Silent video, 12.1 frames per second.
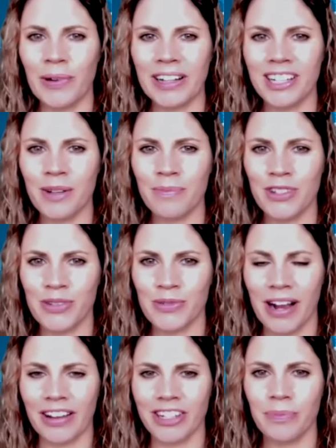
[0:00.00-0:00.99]
welcome to the
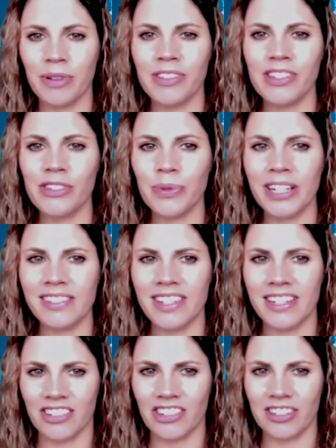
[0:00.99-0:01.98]
roundup of this week's
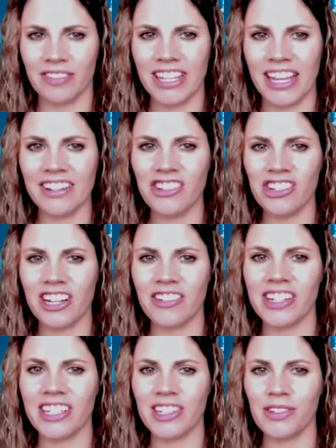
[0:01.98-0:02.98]
edition of the
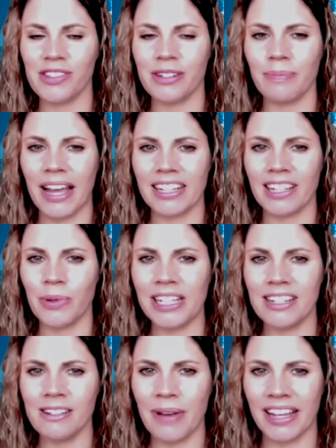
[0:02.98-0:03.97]
Engineering News and Mining
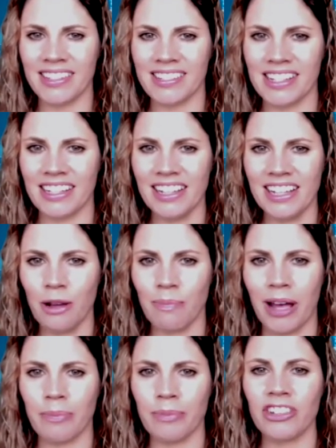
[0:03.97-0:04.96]
Weekly magazine,
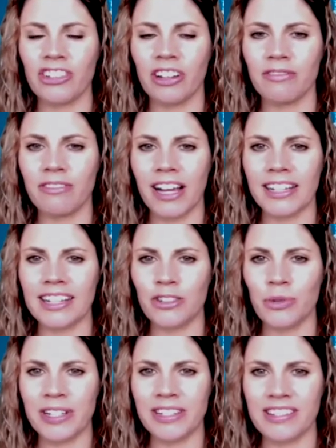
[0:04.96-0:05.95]
published on Friday,
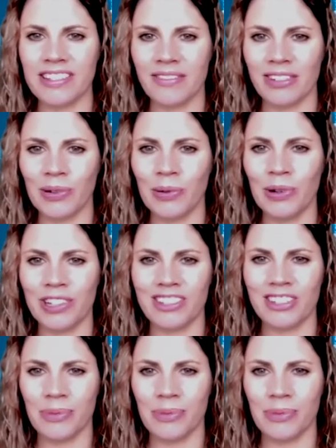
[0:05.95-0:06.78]
27 August